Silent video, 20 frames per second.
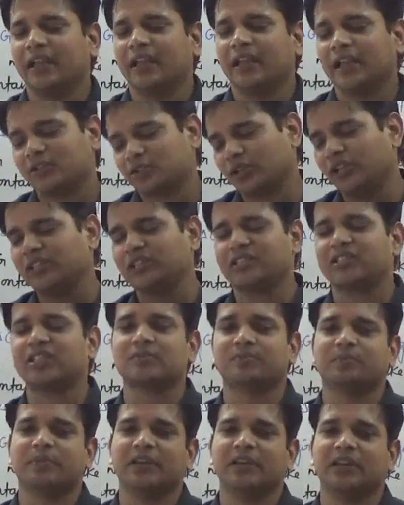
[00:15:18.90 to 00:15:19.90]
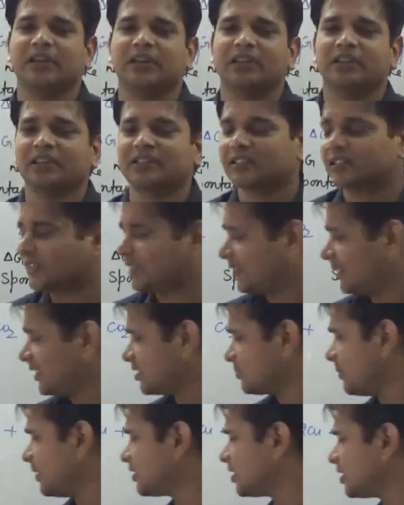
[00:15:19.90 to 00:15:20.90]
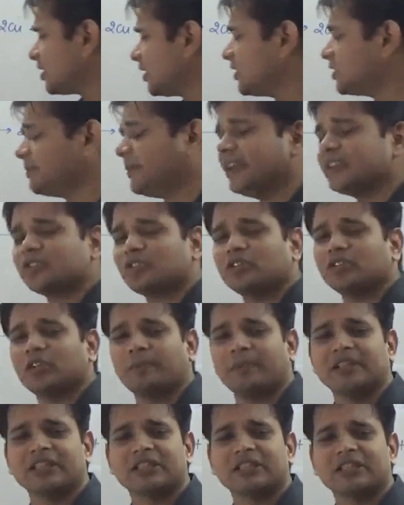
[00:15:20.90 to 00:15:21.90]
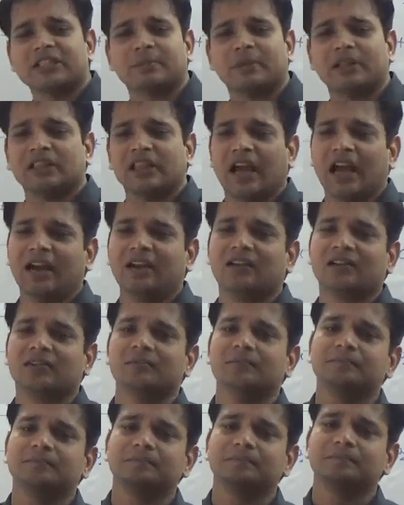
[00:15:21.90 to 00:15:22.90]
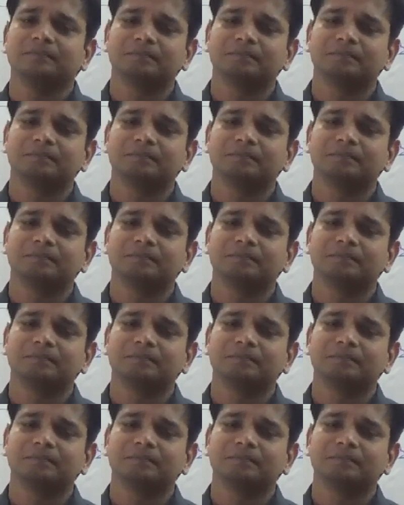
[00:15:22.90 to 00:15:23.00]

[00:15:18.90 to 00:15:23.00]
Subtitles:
actually this method is based on the principle that